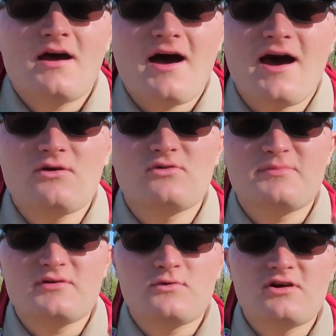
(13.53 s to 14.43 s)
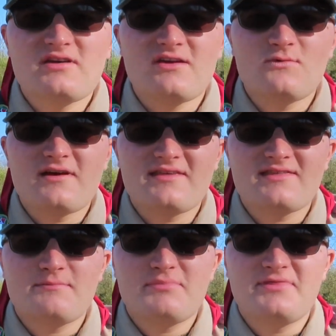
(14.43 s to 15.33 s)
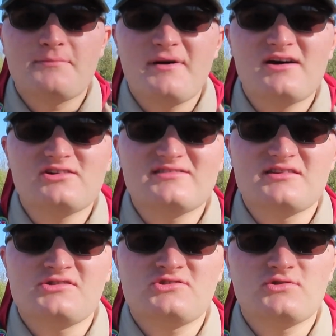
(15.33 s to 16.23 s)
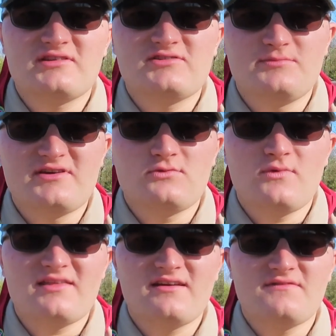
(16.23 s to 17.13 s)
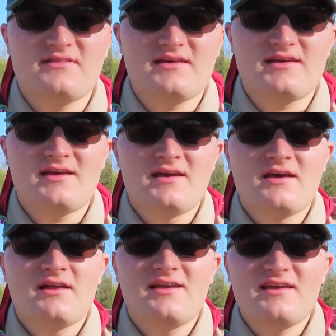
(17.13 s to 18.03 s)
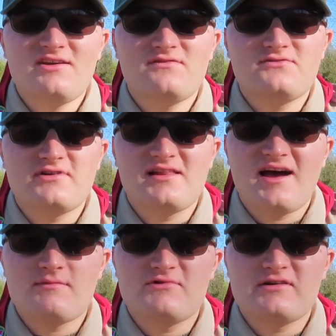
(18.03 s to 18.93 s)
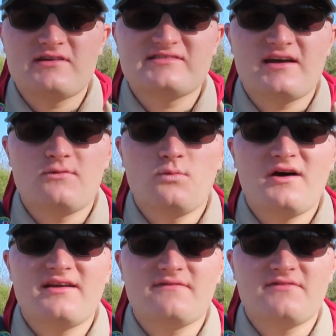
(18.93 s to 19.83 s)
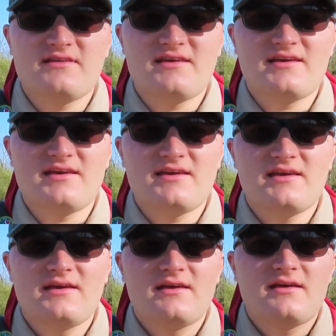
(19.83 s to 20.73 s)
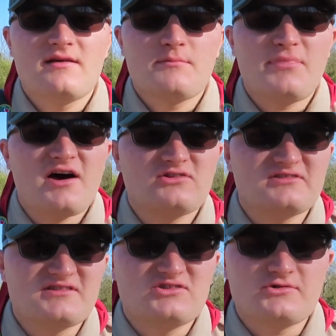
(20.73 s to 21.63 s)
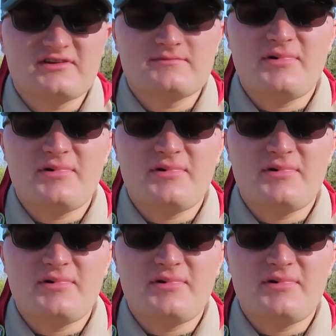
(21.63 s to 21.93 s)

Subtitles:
I will be working with the Park District to build one of the little free libraries at one of the Park District